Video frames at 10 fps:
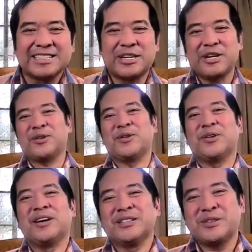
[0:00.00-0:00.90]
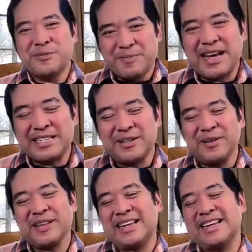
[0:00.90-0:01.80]
to
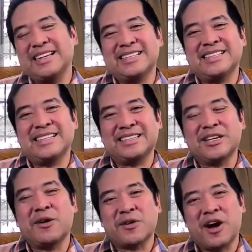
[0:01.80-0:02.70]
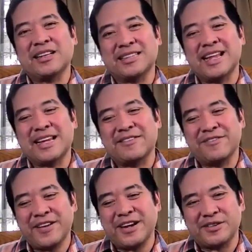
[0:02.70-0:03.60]
meddle in godlike
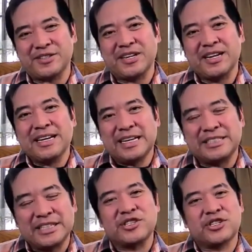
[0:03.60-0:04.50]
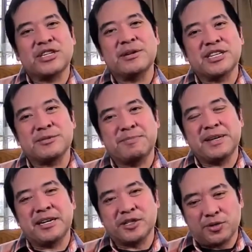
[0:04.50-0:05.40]
affairs. It should have just
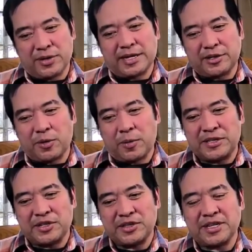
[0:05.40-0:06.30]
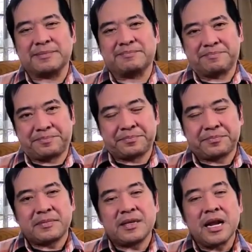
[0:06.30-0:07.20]
been a sort of like a Norwegian thing.
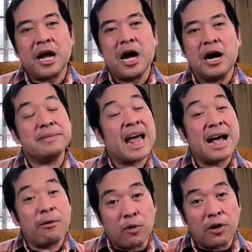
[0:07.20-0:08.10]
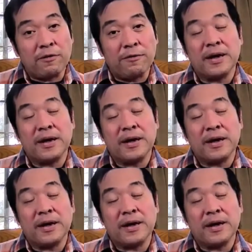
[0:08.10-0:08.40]
Nat Wolff,